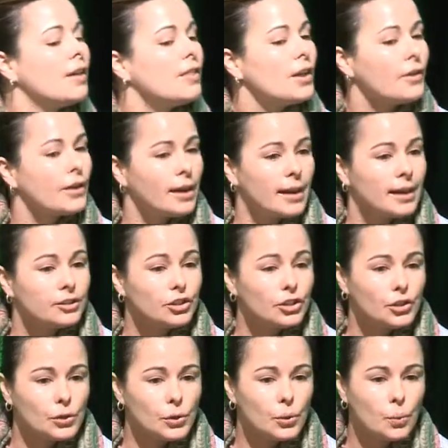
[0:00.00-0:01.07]
There are
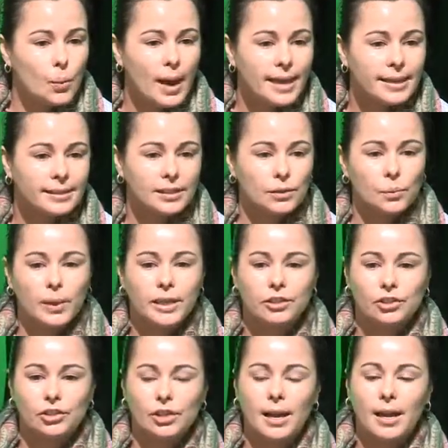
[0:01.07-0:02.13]
two ways in
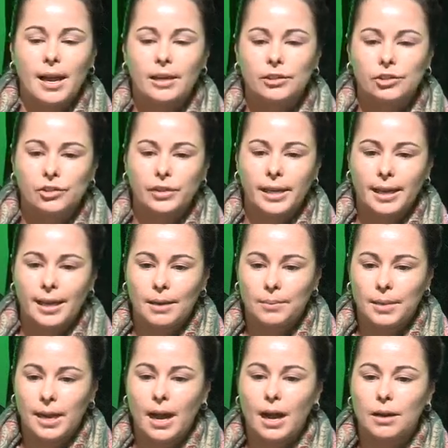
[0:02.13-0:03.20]
which a country can
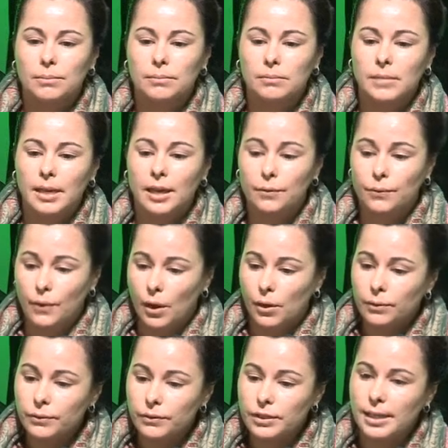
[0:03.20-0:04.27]
become
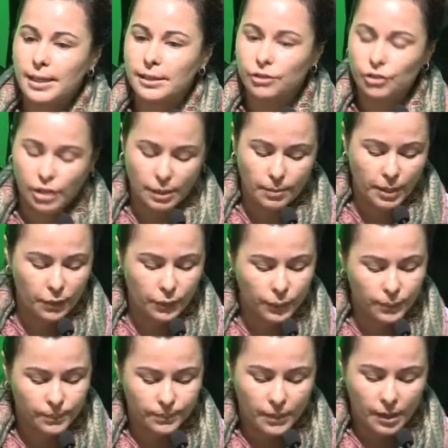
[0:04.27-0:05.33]
involved in GBIF.